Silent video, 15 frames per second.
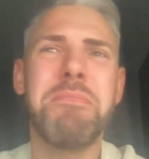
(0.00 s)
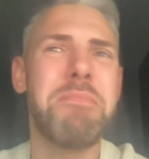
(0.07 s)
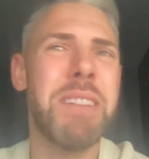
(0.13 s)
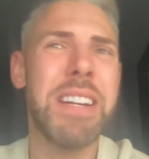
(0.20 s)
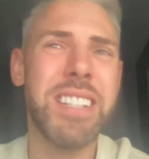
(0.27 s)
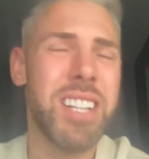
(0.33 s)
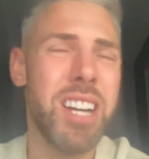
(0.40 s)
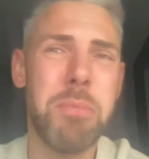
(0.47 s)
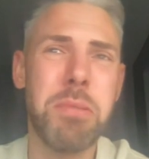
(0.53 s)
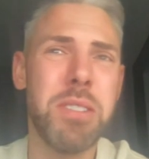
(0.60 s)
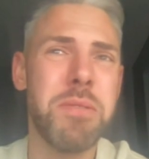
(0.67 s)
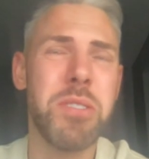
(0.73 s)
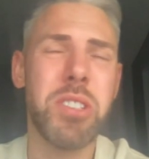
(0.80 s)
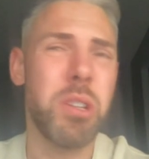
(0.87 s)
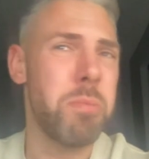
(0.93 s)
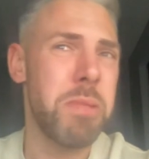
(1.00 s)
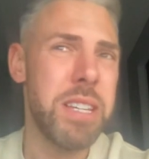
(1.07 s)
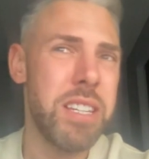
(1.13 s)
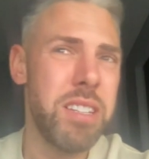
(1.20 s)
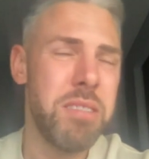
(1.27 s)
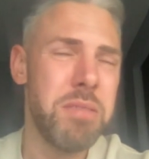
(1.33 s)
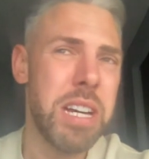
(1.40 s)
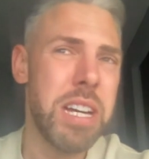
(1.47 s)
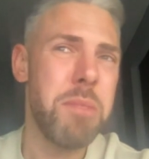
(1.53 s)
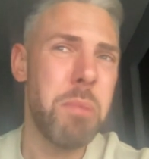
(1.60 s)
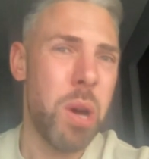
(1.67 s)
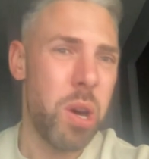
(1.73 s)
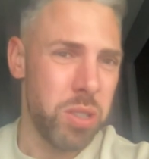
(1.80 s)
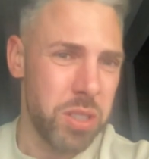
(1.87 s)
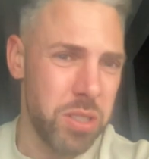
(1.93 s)
Made a couple of sloppy
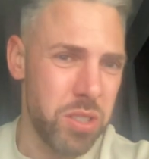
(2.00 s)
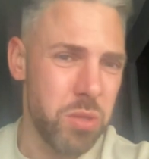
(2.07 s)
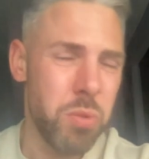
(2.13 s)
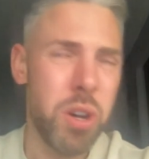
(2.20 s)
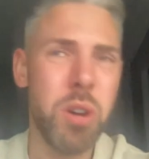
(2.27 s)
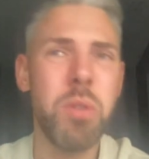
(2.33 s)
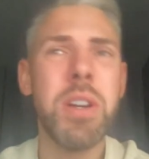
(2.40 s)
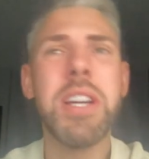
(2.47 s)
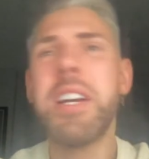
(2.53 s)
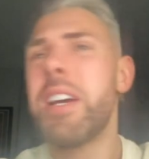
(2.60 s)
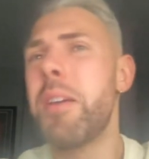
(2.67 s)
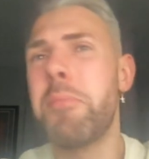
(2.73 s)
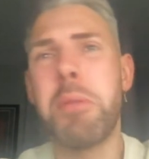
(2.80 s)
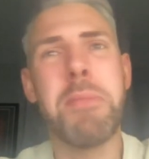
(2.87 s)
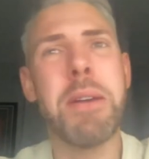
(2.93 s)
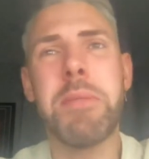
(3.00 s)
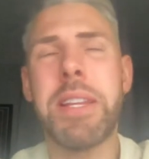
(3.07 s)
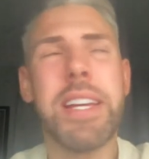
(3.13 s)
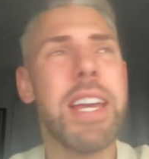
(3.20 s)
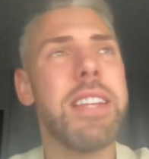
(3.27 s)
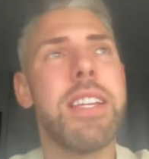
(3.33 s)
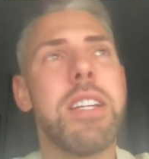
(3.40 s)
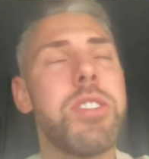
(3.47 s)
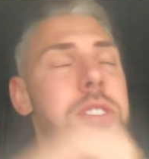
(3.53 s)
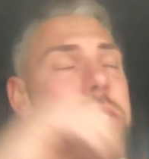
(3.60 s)
passes as well, but maybe again that's